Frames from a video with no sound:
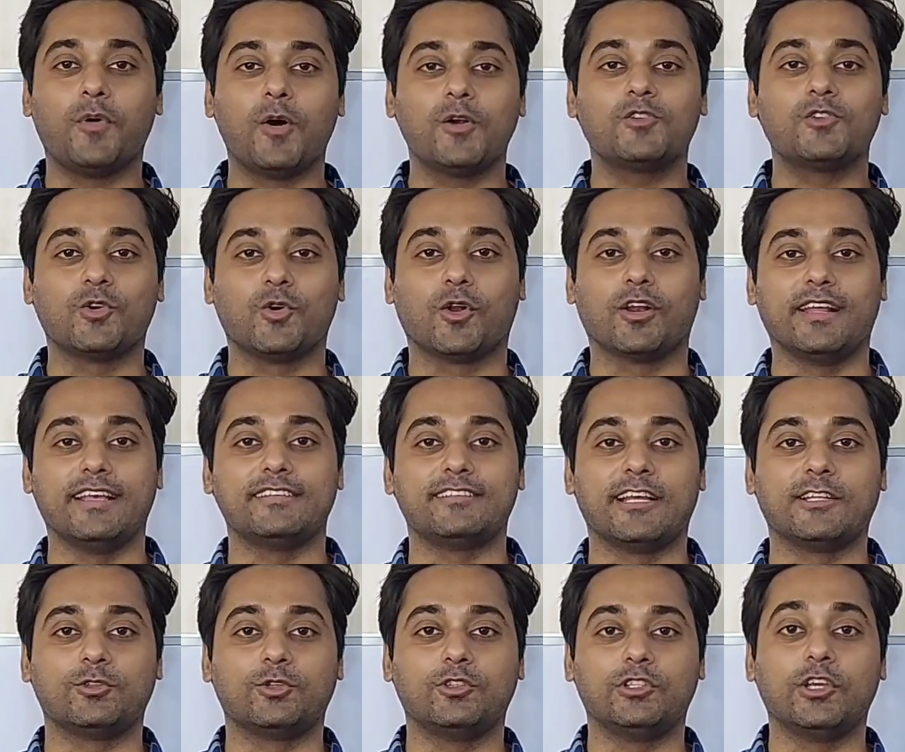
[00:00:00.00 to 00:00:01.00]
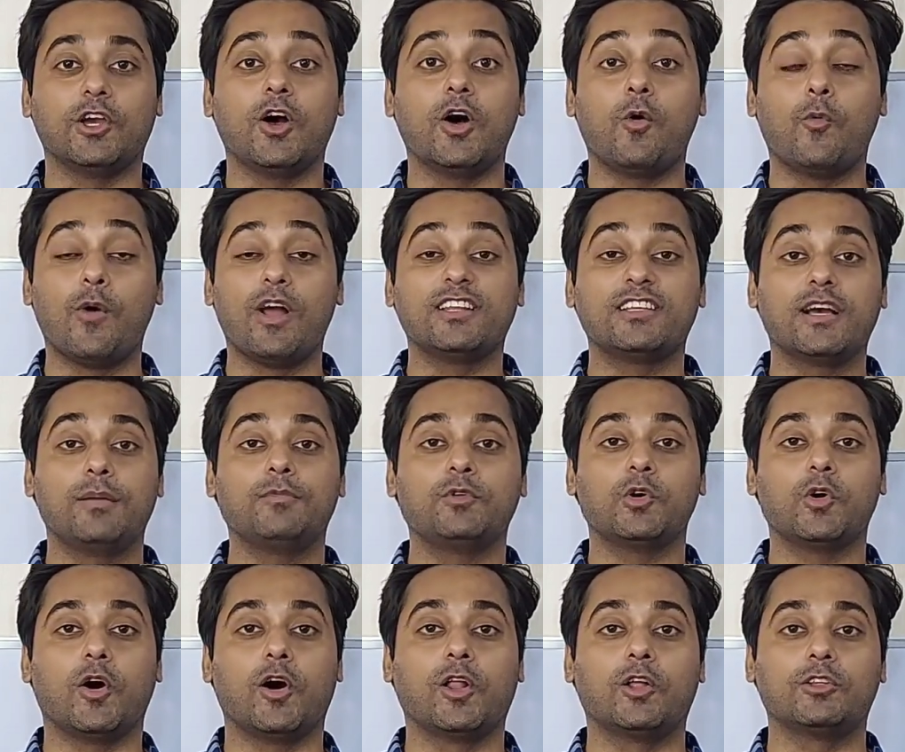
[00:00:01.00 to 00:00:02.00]
Bonjour les étudiants, welcome
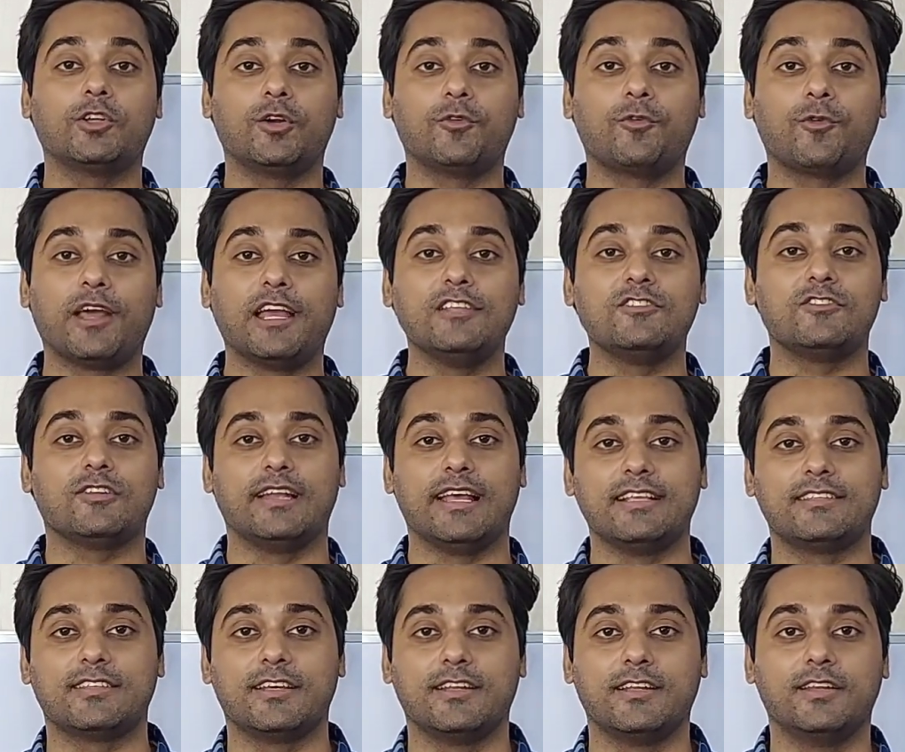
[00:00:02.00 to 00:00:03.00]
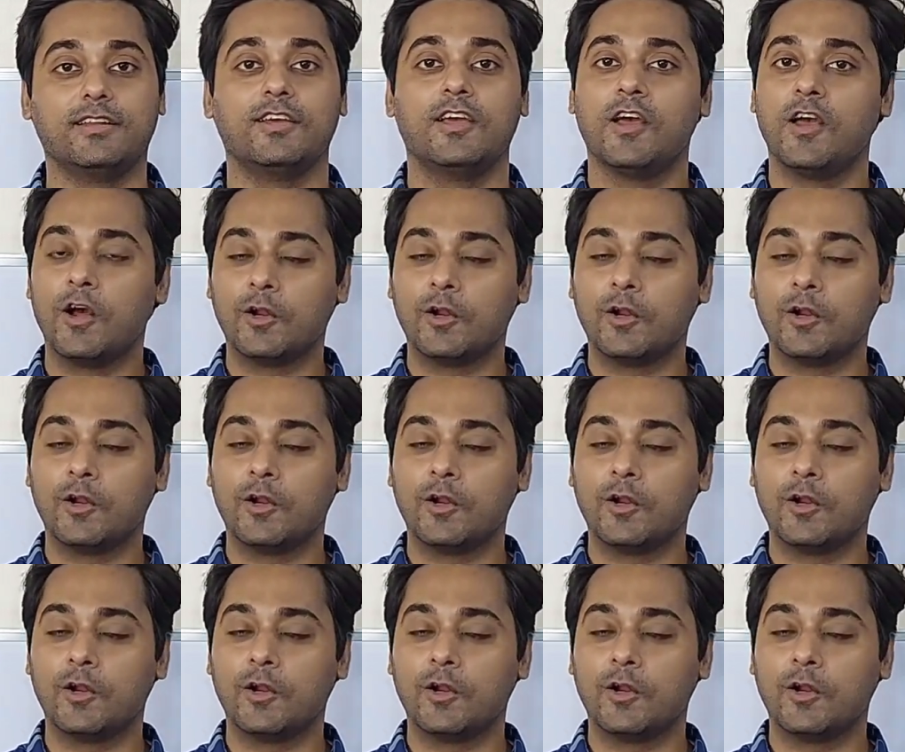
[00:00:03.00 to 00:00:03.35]
to another French lesson.